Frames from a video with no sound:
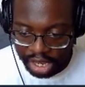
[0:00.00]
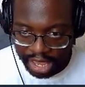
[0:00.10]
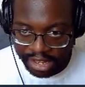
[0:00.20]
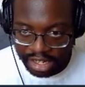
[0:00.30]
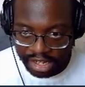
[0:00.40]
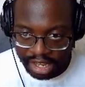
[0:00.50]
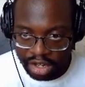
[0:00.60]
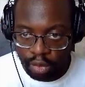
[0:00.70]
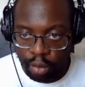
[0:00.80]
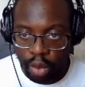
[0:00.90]
and
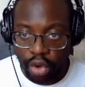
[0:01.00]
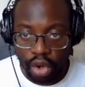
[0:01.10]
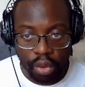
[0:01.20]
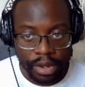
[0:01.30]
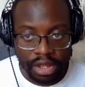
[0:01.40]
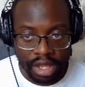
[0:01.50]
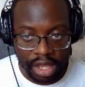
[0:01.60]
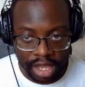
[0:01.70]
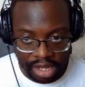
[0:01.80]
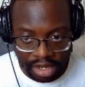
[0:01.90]
then we'll go into
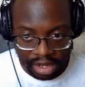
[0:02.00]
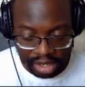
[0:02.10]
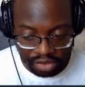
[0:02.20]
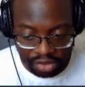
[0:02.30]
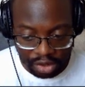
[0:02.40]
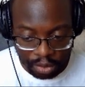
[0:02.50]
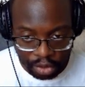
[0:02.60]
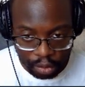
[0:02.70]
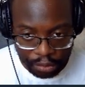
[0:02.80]
index 0,